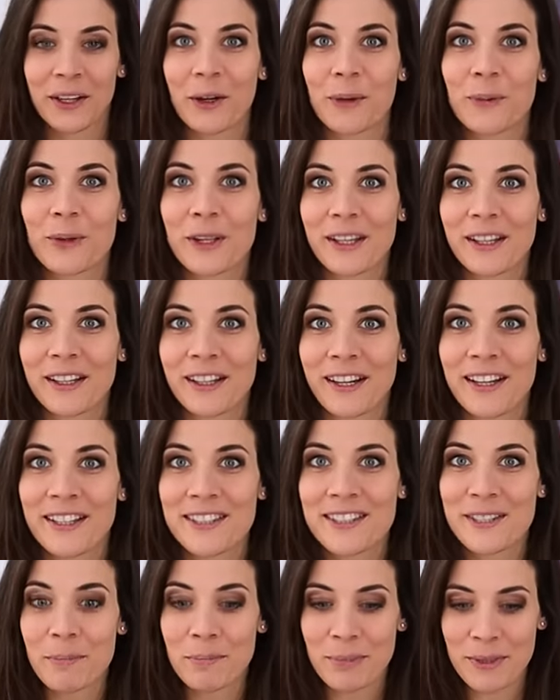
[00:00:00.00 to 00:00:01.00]
Okay
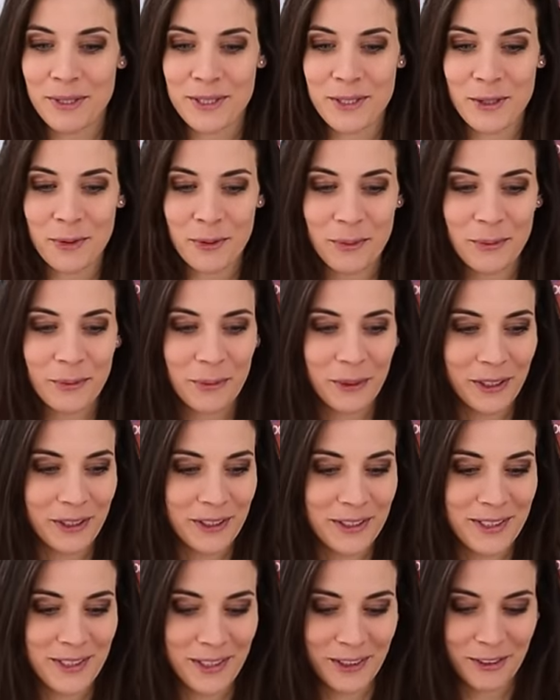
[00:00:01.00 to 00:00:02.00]
guys, the puzzle
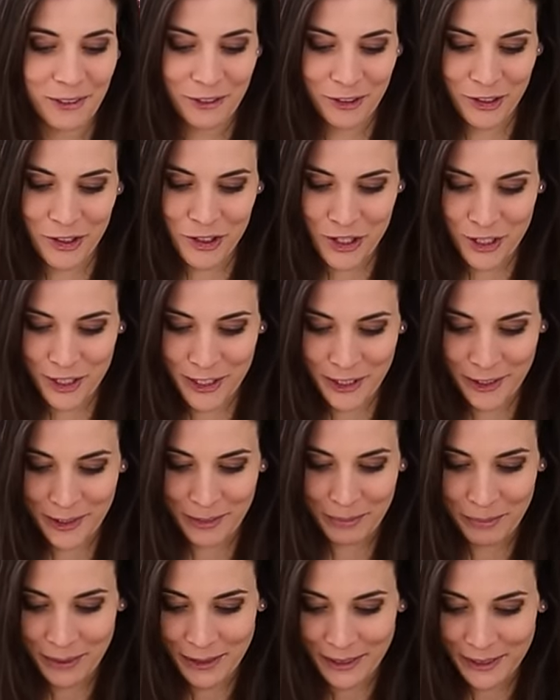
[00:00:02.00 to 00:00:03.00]
is officially
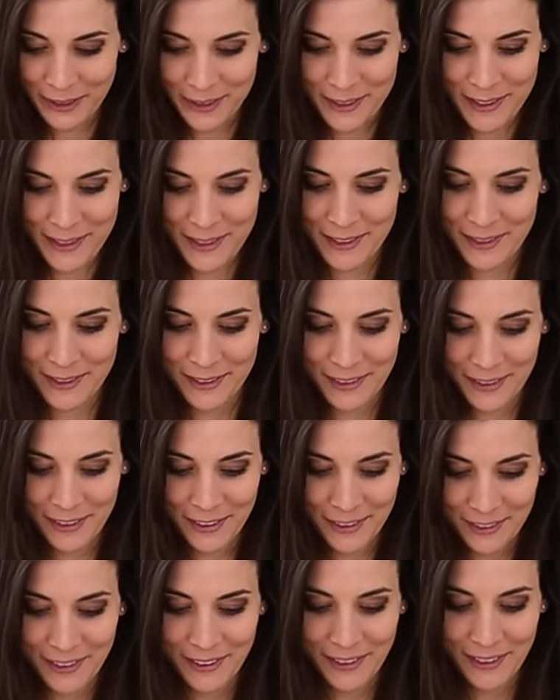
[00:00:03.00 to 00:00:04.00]
complete.
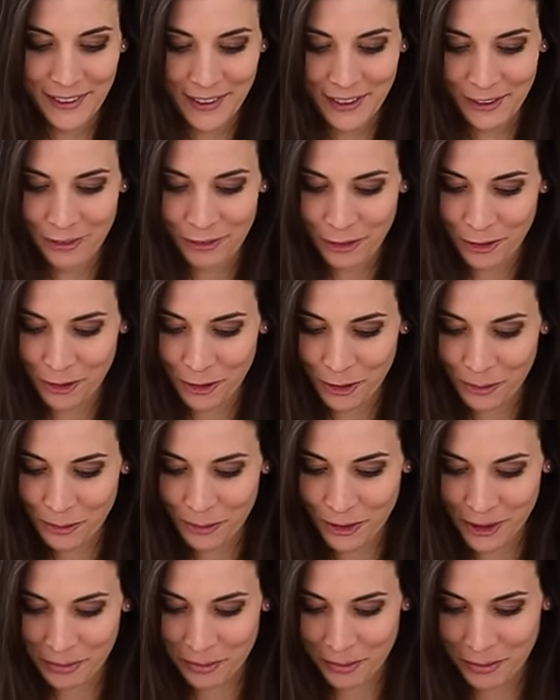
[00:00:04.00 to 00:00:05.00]
I forgot
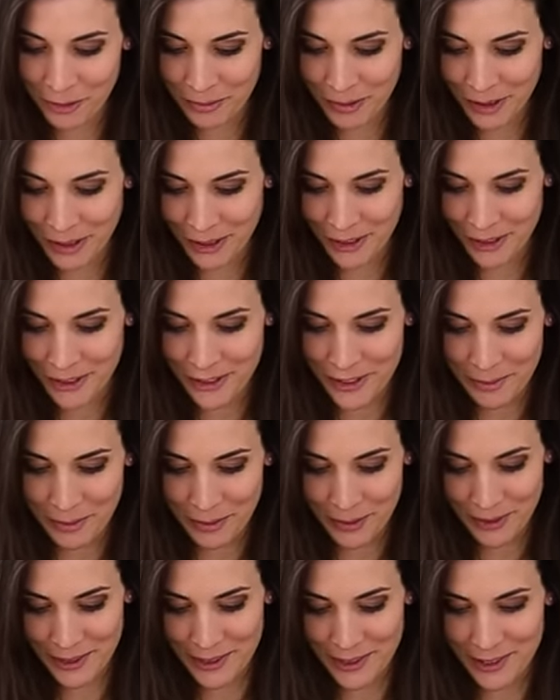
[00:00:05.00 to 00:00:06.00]
where I put my last
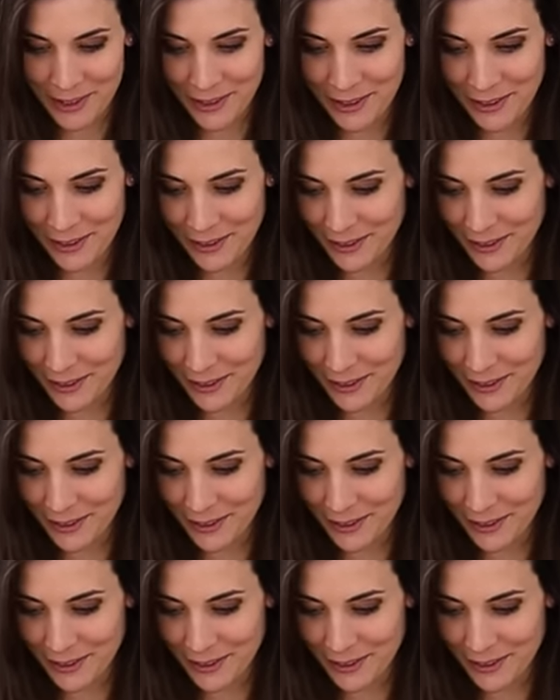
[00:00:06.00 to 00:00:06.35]
piece.